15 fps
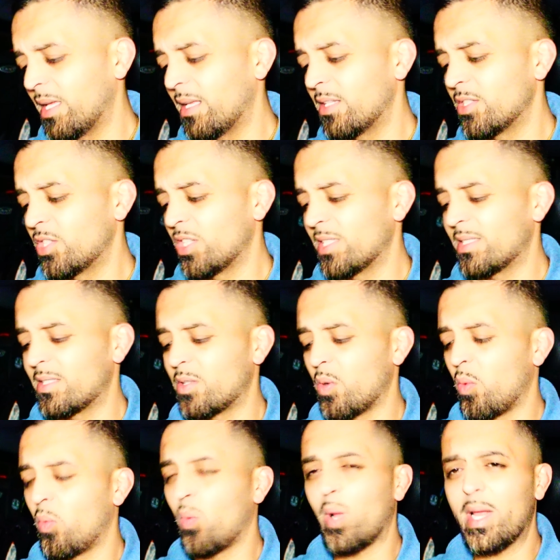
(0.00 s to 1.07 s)
just
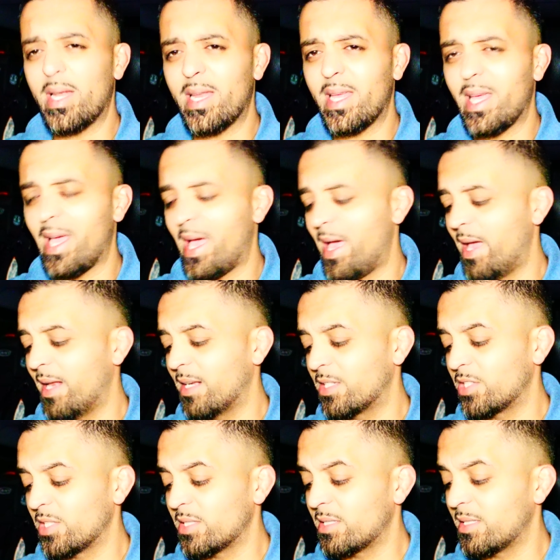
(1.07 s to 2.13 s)
windy, and it's
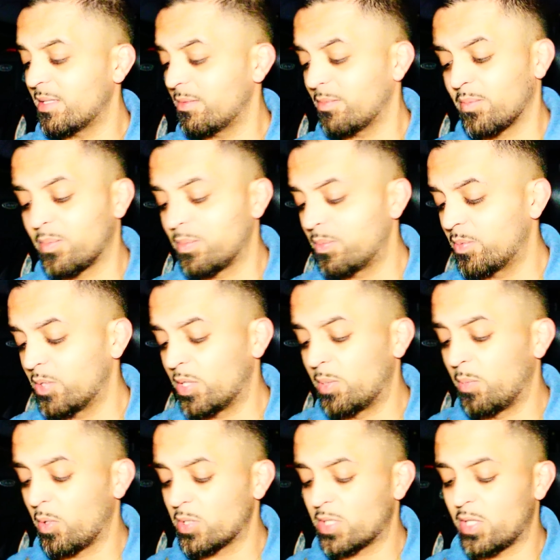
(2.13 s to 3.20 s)
just the
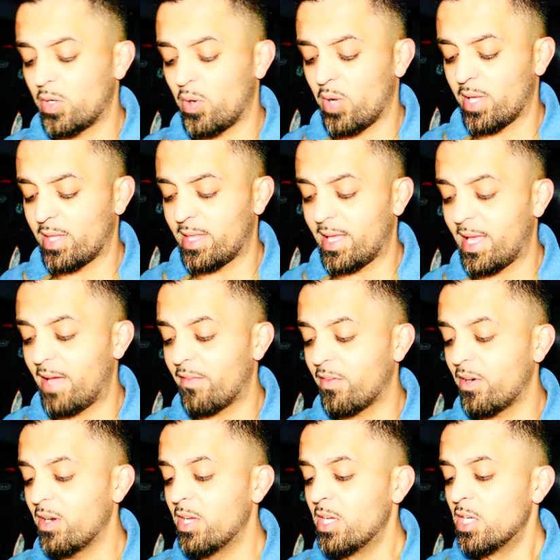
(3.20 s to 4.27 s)
most annoying thing
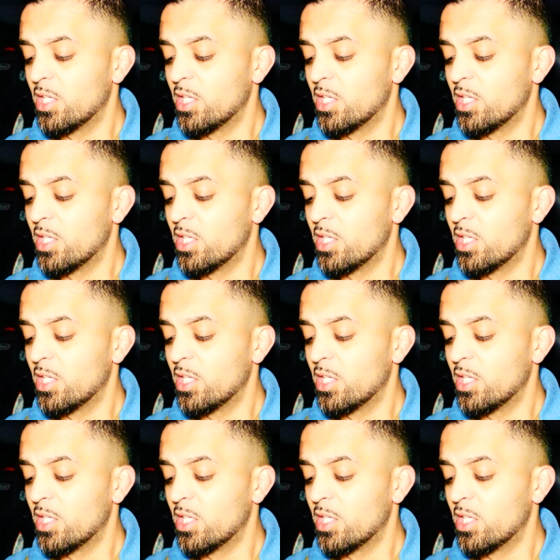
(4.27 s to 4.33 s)
ever.